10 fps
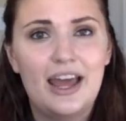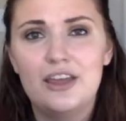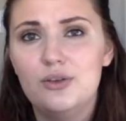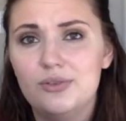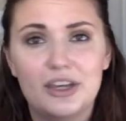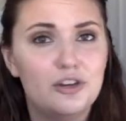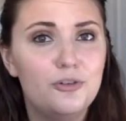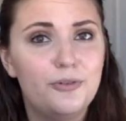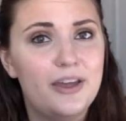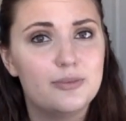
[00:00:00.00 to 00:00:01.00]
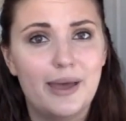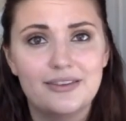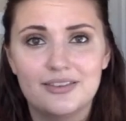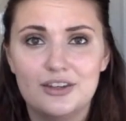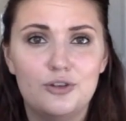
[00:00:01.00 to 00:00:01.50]
I use like new face
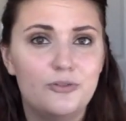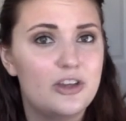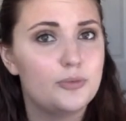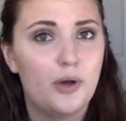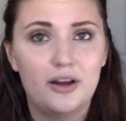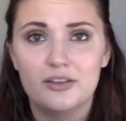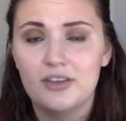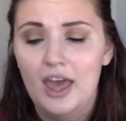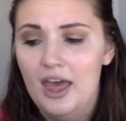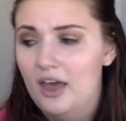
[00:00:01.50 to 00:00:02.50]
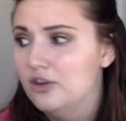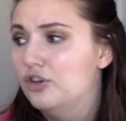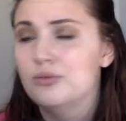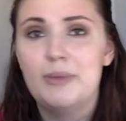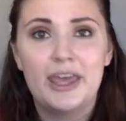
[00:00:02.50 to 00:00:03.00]
masks and new face products,
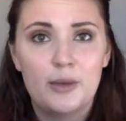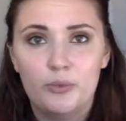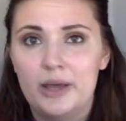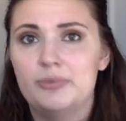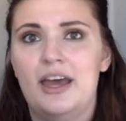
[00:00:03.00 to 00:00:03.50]
new makeup wipes.